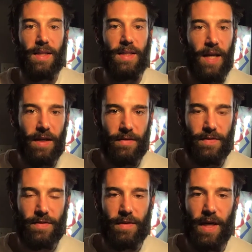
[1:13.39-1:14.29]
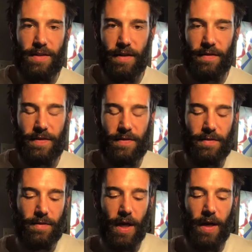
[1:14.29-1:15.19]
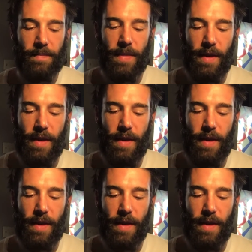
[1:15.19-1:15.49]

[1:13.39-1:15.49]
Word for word: the natives had done this, Okay.